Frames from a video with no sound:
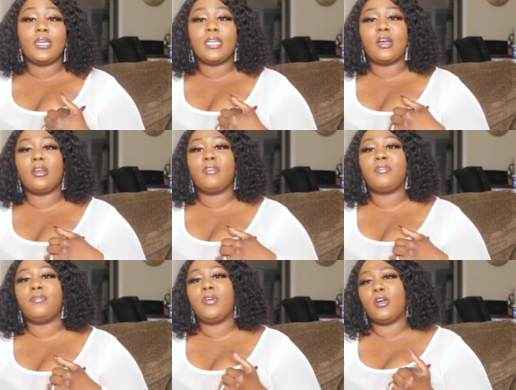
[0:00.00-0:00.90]
any other
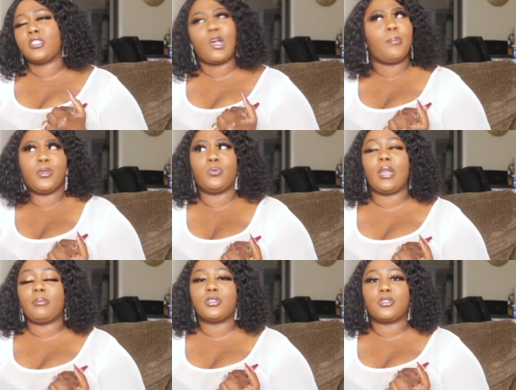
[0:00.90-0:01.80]
uh, topic you would
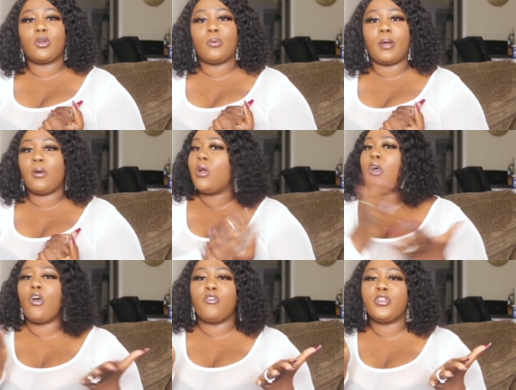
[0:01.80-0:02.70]
like me to talk about
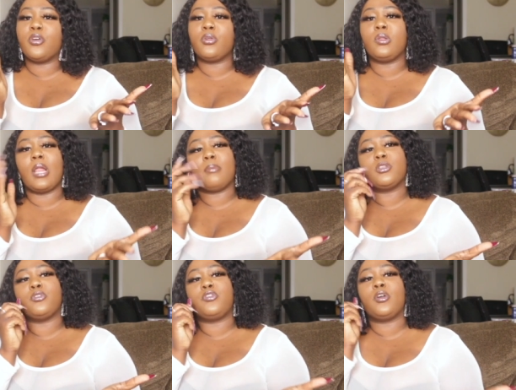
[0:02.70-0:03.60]
or video you'd like me
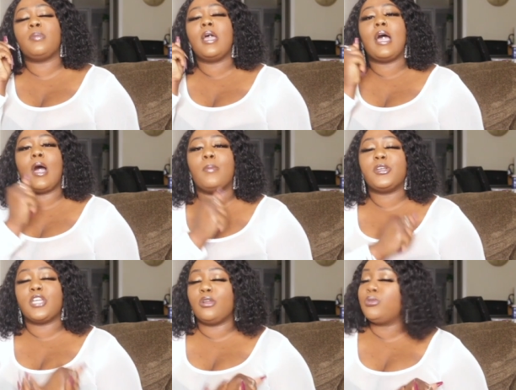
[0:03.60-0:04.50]
to film. I'll
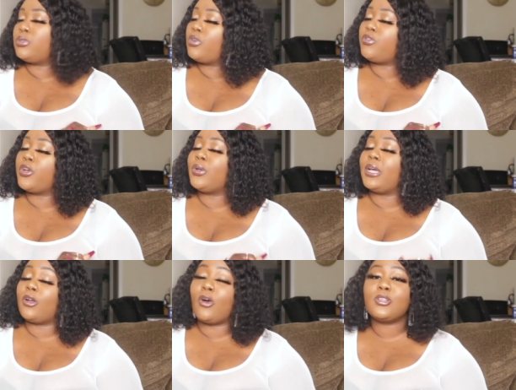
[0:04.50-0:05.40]
make sure I do so for you.
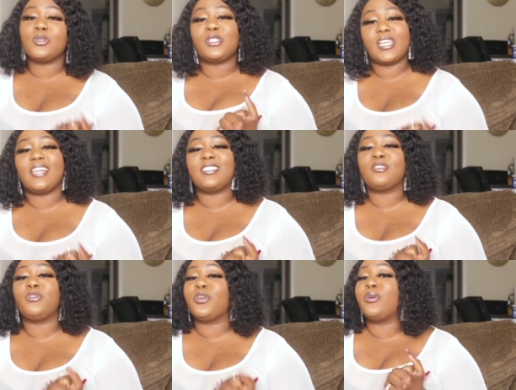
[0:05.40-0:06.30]
And also share this
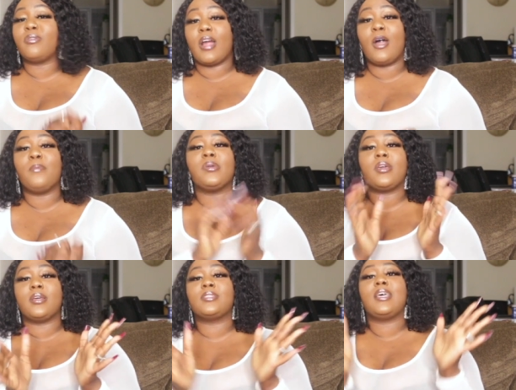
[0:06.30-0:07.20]
video around,
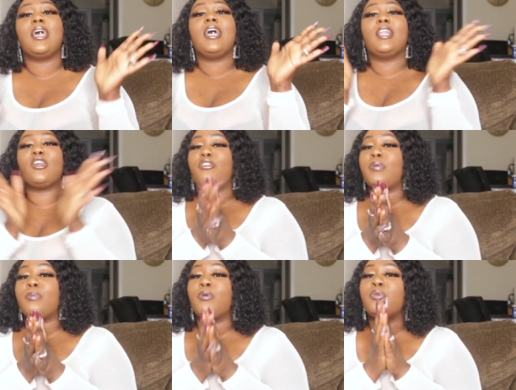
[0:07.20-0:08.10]
because a lot of
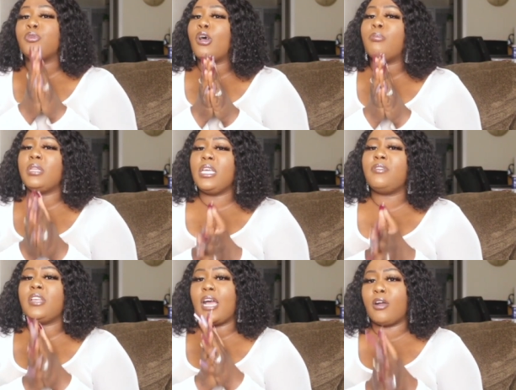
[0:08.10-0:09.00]
people do not
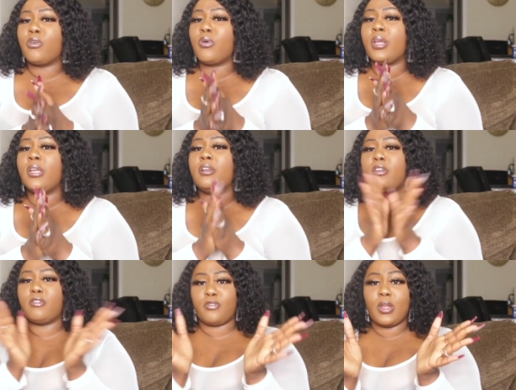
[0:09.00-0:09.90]
believe in outgrowing
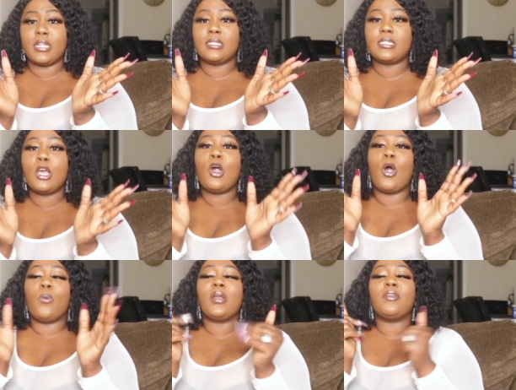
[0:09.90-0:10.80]
their friends,
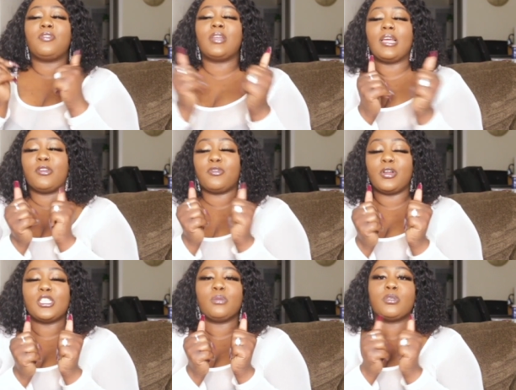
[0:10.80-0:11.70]
or when they feel like the
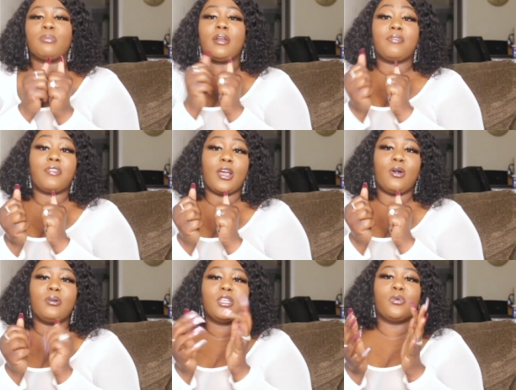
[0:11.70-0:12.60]
friendship is about to
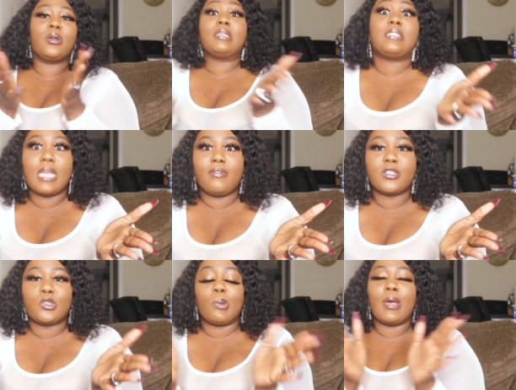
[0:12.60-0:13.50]
fail, they want to save
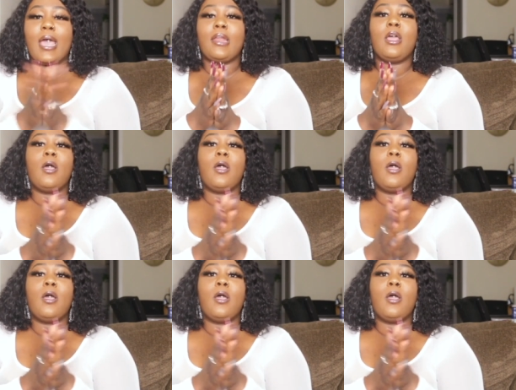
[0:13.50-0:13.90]
it so bad.